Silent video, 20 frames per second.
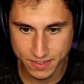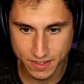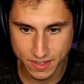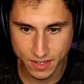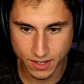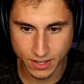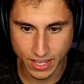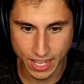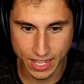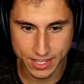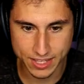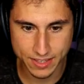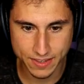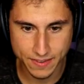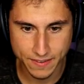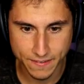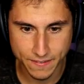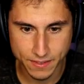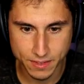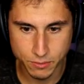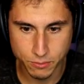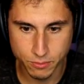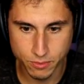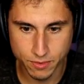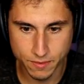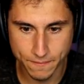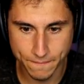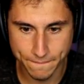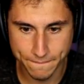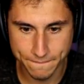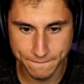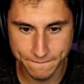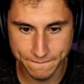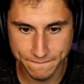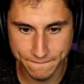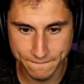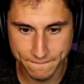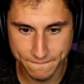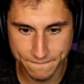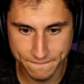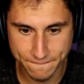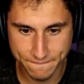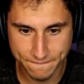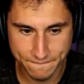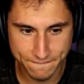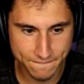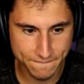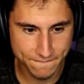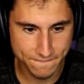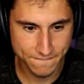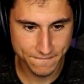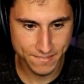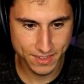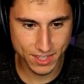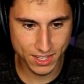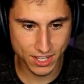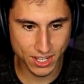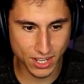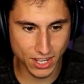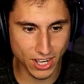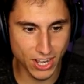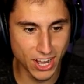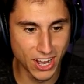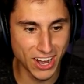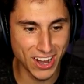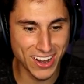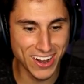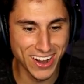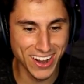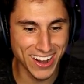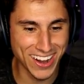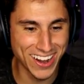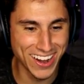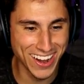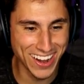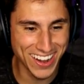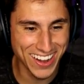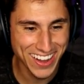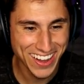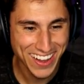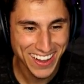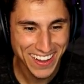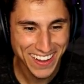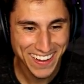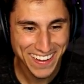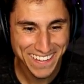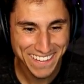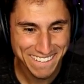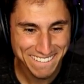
Pass it to me. Yeah, over here. The ball. Oh!